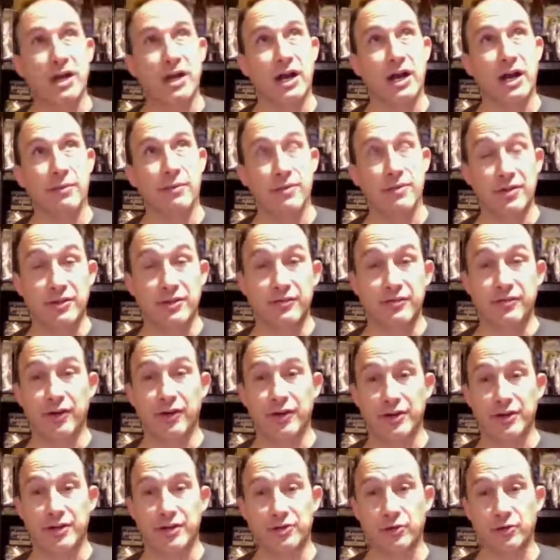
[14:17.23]
And they're
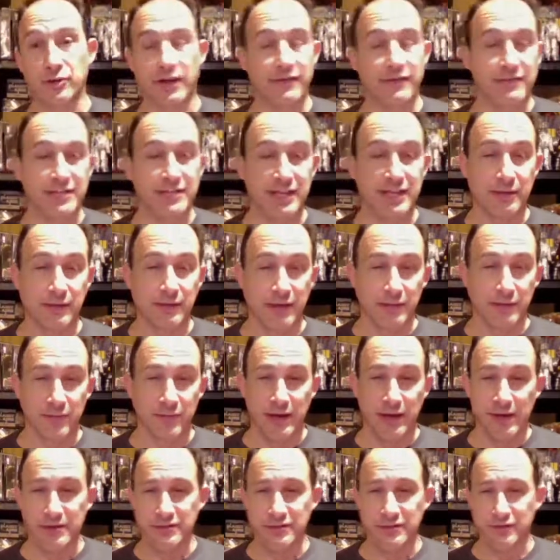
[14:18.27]
very cool. I haven't taken them out of the
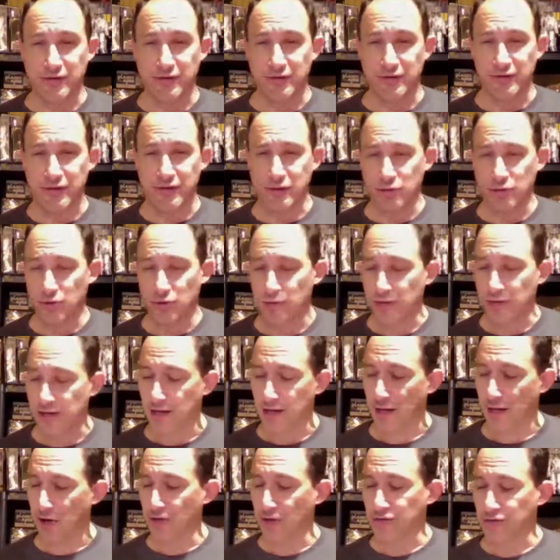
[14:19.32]
box. They're very cool. But I
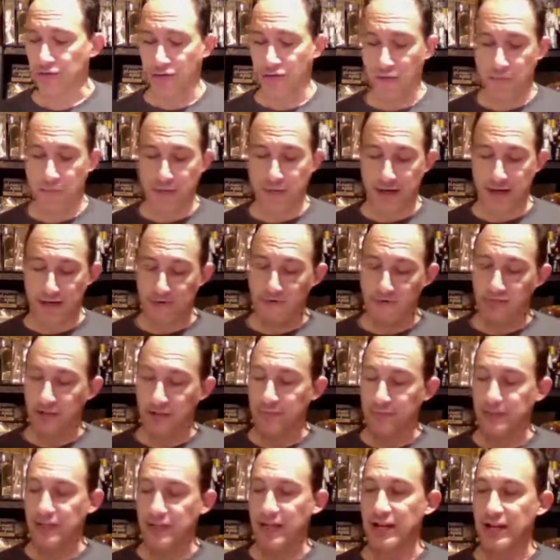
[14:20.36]
also picked this
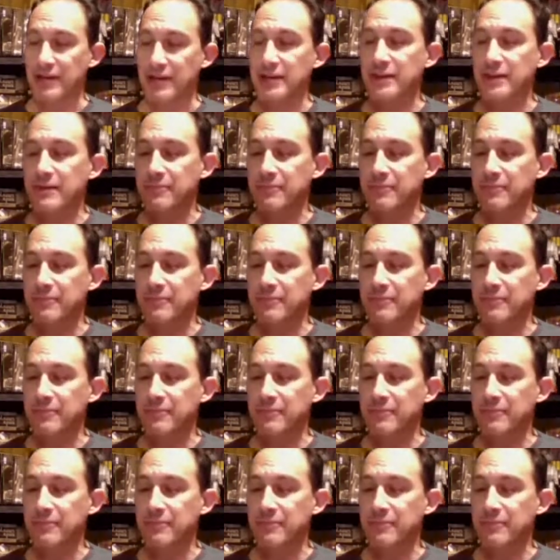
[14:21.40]
up today.